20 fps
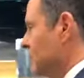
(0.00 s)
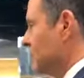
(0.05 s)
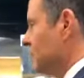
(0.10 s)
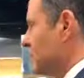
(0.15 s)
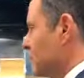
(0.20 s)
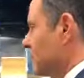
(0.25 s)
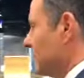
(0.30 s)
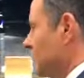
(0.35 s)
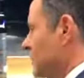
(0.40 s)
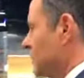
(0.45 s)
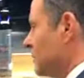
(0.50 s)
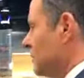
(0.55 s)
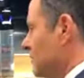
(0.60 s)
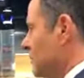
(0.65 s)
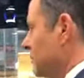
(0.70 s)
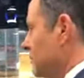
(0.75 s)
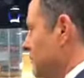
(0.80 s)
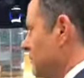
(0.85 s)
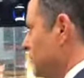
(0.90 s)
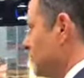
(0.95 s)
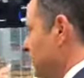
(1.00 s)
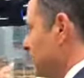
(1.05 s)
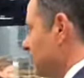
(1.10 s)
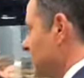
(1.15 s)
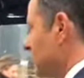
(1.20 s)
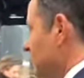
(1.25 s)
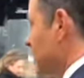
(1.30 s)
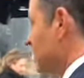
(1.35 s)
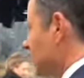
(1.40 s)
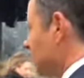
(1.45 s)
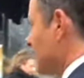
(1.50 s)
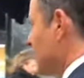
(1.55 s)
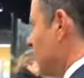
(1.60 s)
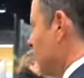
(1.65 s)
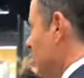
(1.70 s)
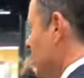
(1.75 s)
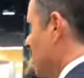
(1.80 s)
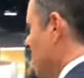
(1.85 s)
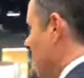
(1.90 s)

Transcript: all you guys, up and down the stairs here.